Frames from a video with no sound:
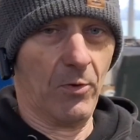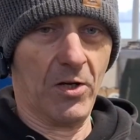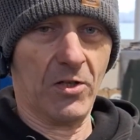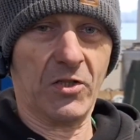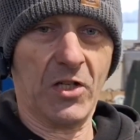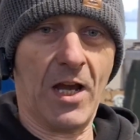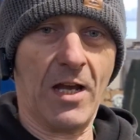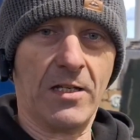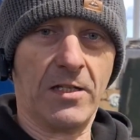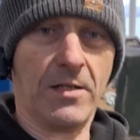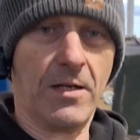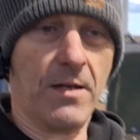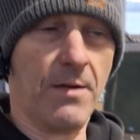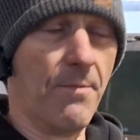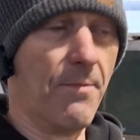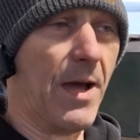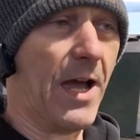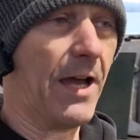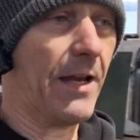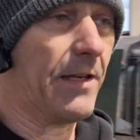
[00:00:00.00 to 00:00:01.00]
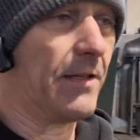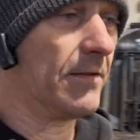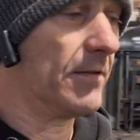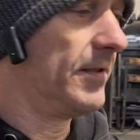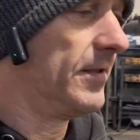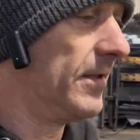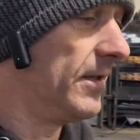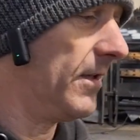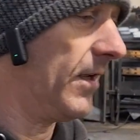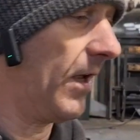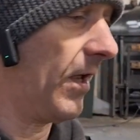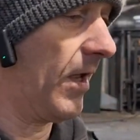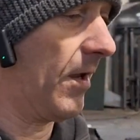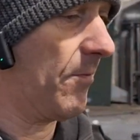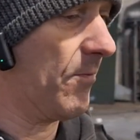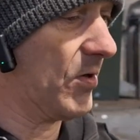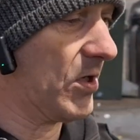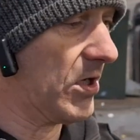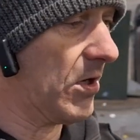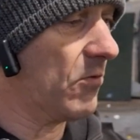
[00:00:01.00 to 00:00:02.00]
want to change it, you might,
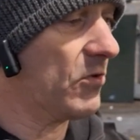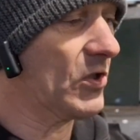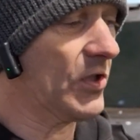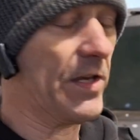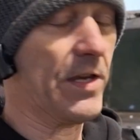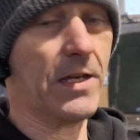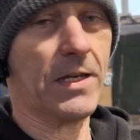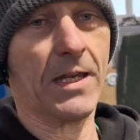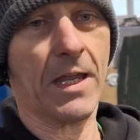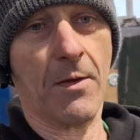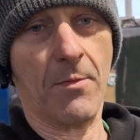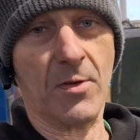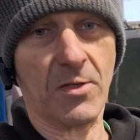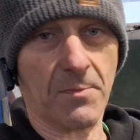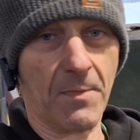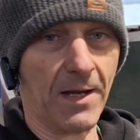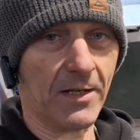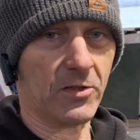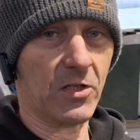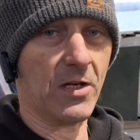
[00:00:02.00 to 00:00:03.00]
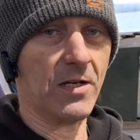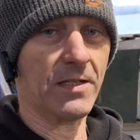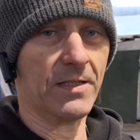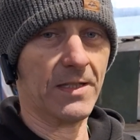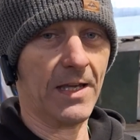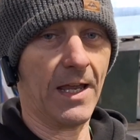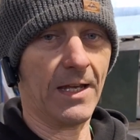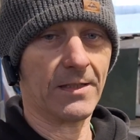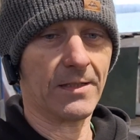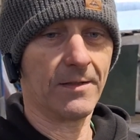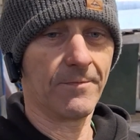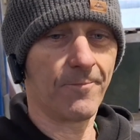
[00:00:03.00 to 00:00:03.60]
but usually you can get them as matching set.